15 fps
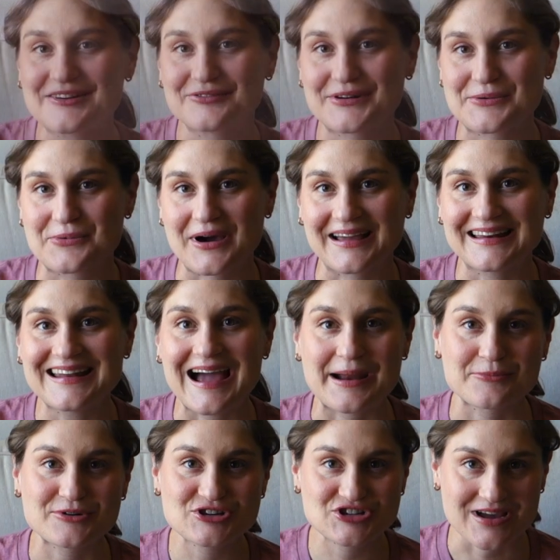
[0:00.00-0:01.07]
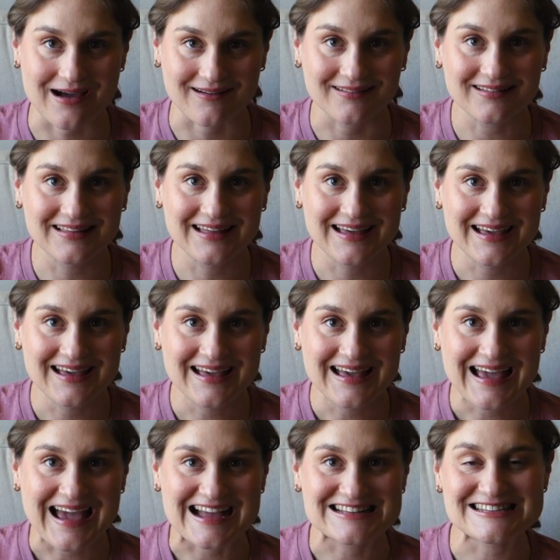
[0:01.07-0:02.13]
everyone, I'm Rochelle,
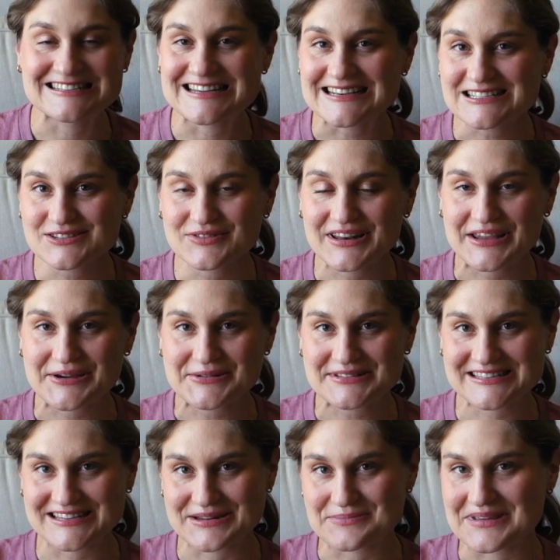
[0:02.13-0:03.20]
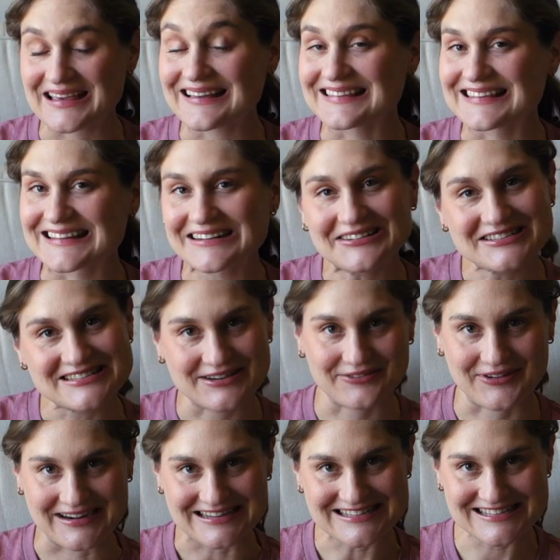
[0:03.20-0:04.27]
and today's video is going to be a little
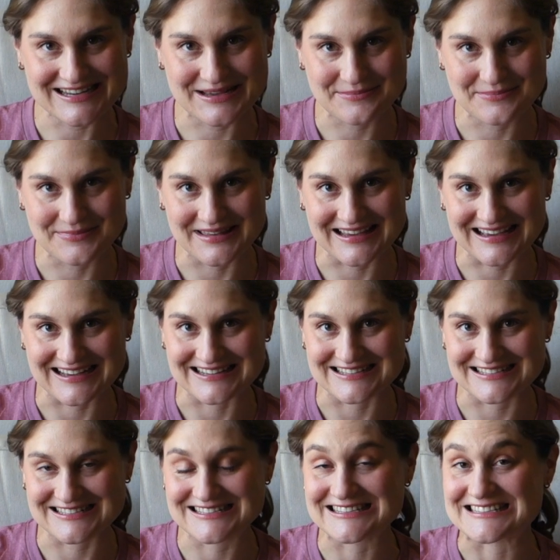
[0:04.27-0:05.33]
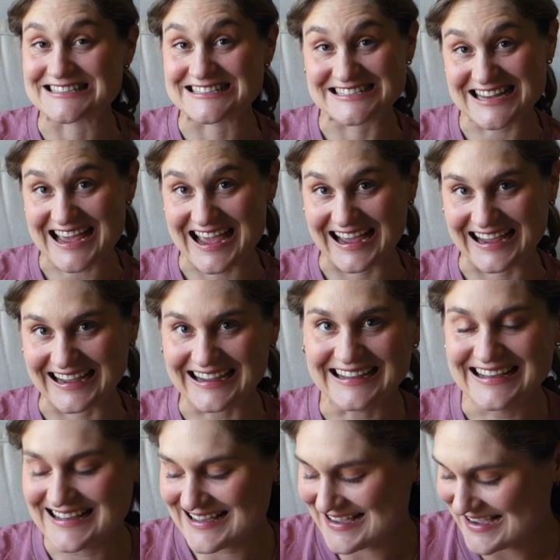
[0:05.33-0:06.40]
different because today
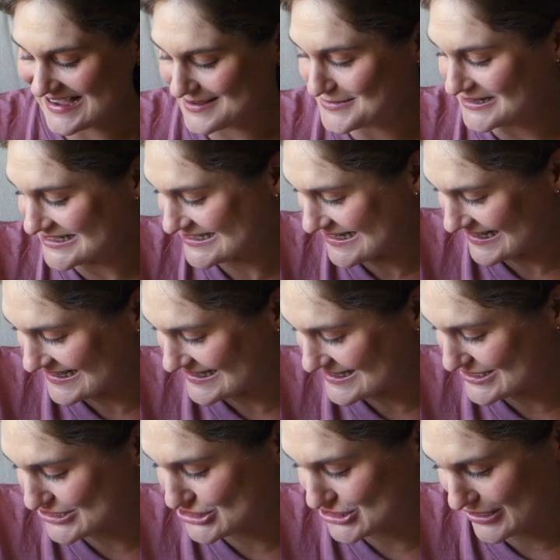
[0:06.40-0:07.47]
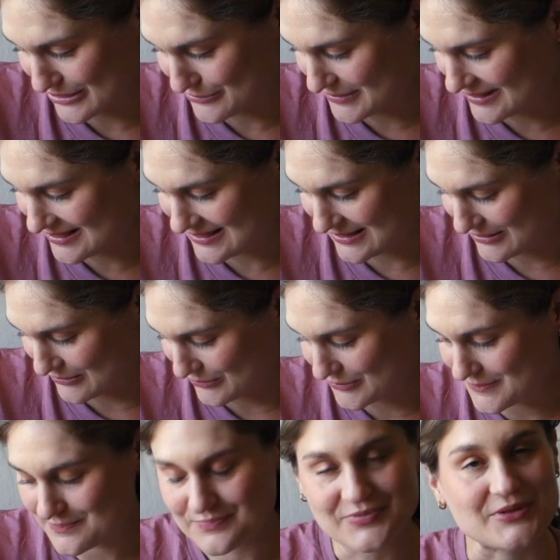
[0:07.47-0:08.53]
I'm excited to share with you
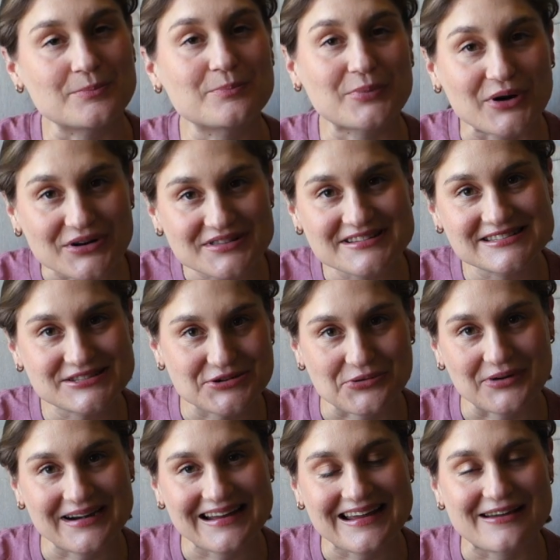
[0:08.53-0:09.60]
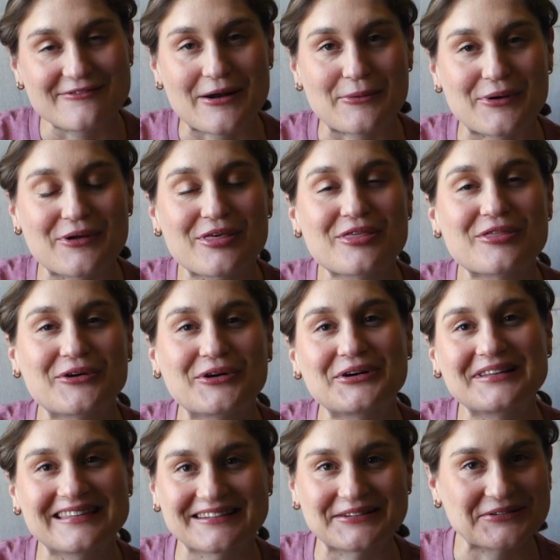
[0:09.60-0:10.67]
the birth story of our
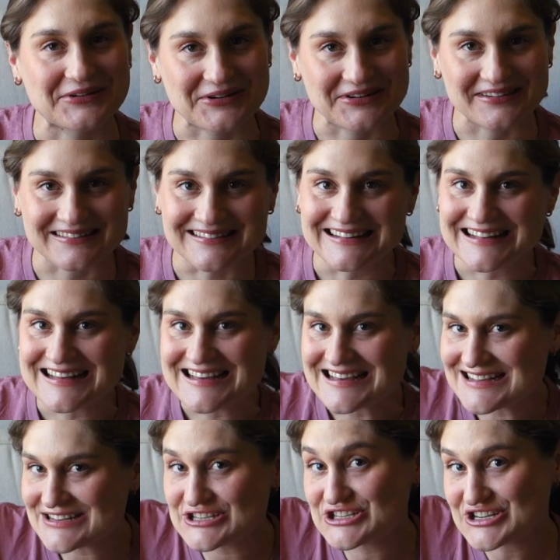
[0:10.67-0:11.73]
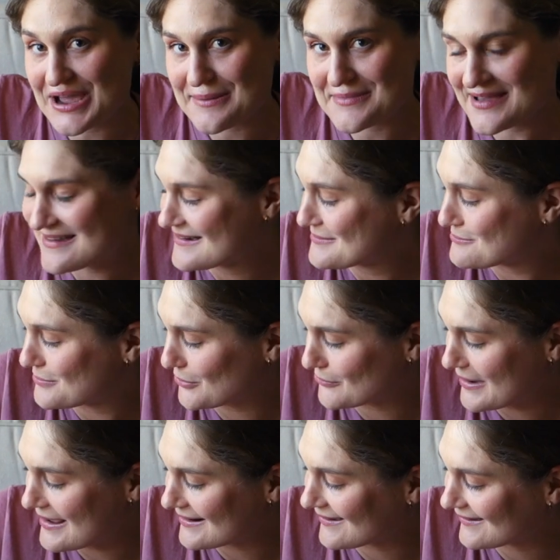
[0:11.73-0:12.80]
third little girl, Gemma
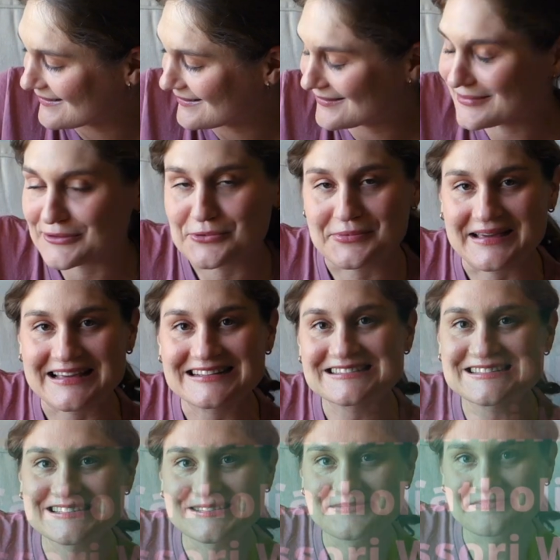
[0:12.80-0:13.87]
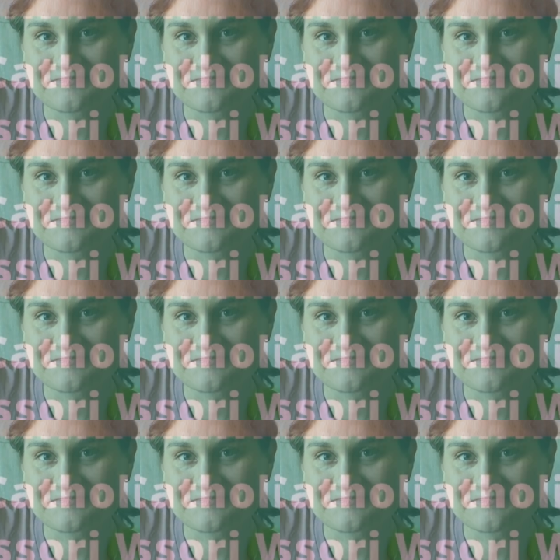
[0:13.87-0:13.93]
Beretta Louise.